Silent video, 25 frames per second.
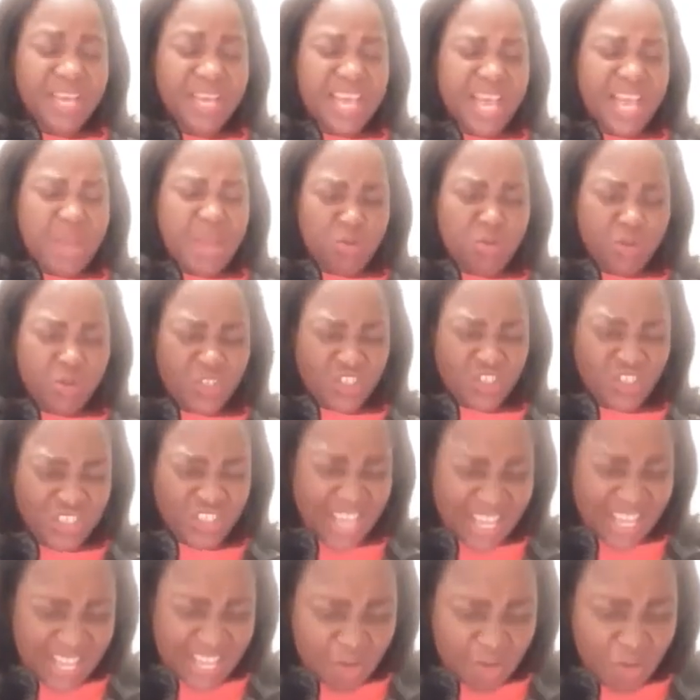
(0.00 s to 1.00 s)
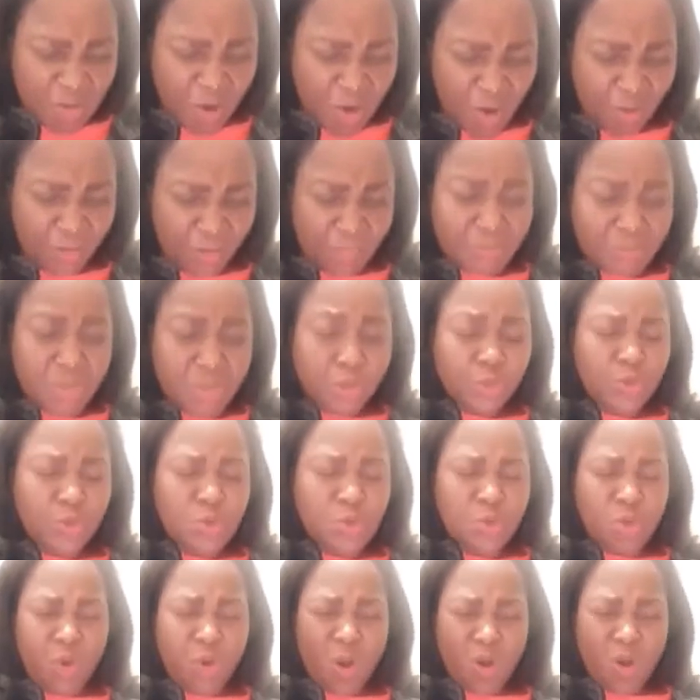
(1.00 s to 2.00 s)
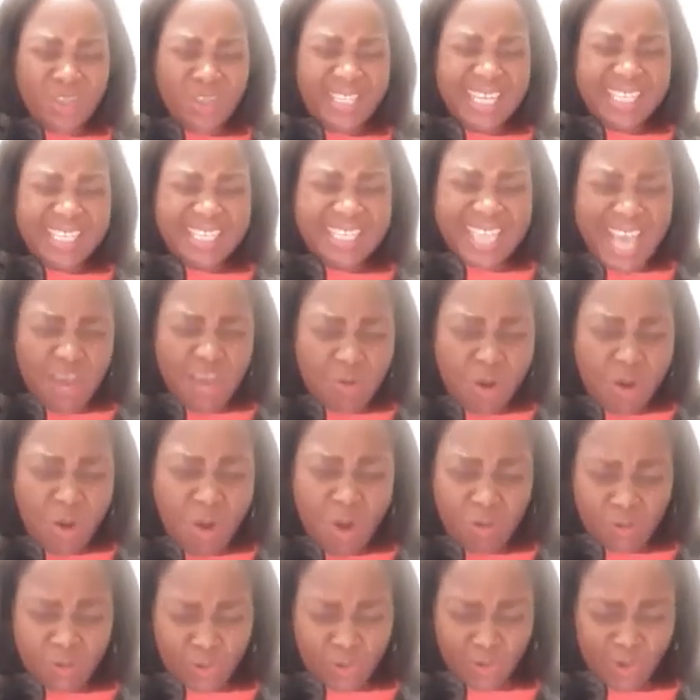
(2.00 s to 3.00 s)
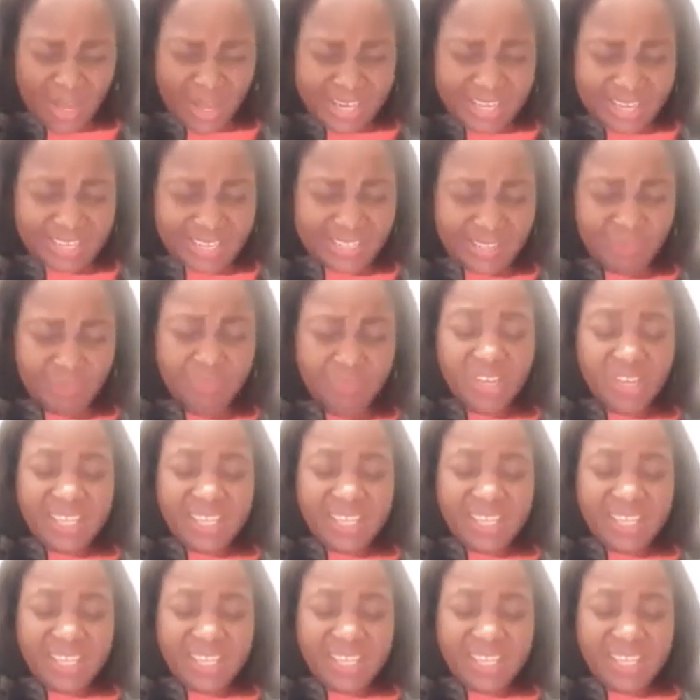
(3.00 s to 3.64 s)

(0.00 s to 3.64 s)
It will scare them off. You will call the terror of Swalians,